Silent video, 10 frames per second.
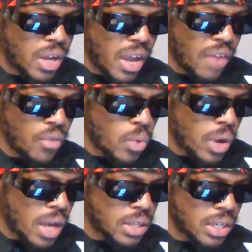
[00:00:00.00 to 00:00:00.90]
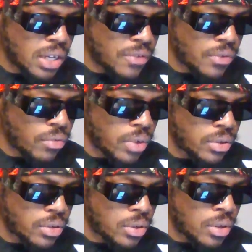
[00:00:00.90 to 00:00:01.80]
Everyone has a different
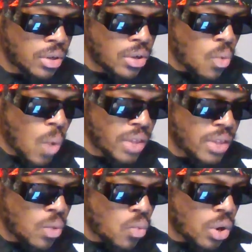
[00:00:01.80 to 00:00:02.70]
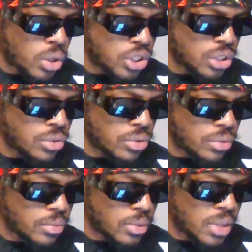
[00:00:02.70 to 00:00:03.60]
reason why they want children.
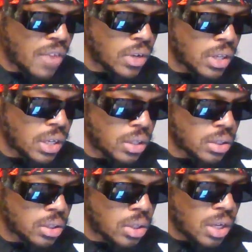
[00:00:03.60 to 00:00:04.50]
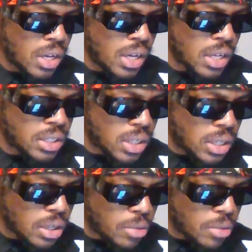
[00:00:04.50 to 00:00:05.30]
Nevertheless, intended